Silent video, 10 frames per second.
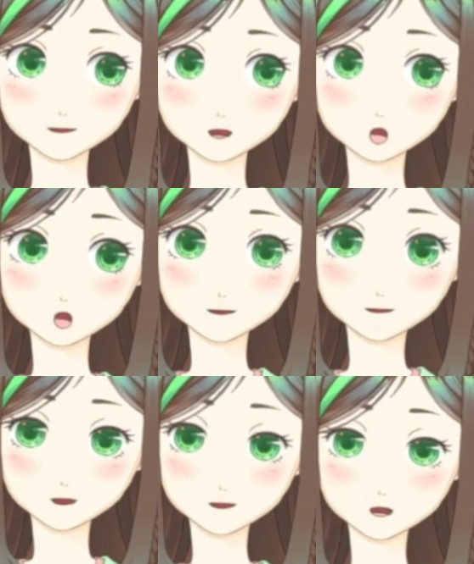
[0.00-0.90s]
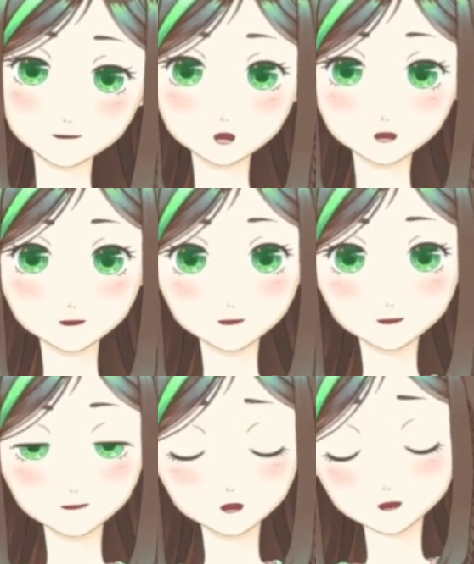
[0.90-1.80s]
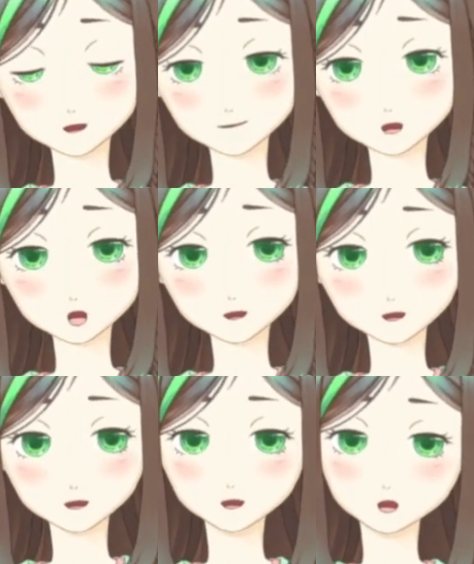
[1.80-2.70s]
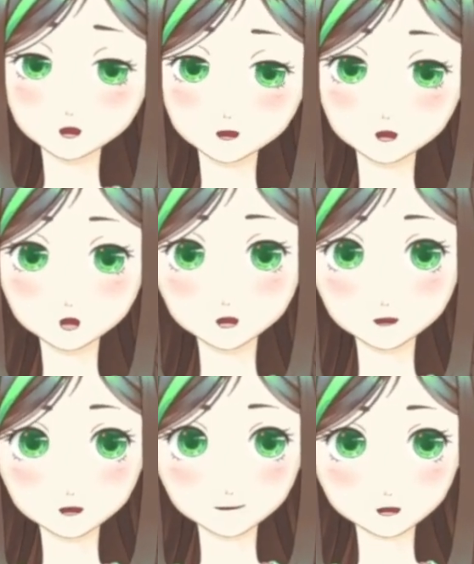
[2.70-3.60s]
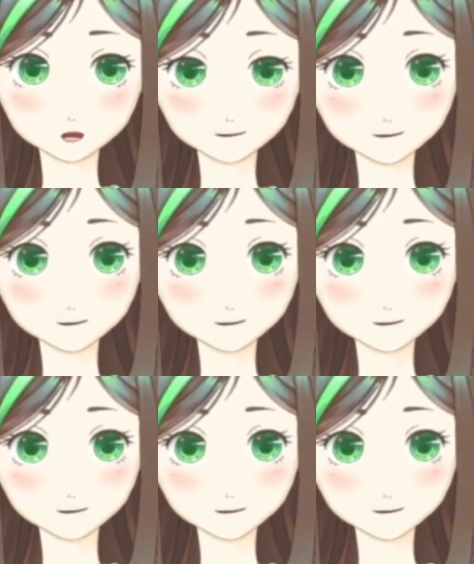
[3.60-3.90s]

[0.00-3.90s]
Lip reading: elsewhere brings also a good balance. In general,